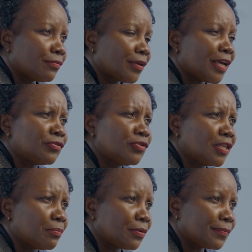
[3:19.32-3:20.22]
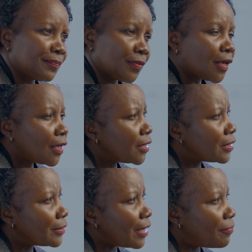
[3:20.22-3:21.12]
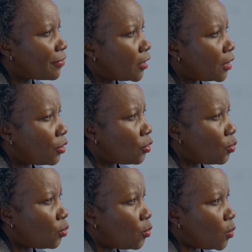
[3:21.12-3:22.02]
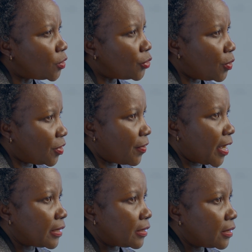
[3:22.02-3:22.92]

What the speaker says: and treatable? Something was not right.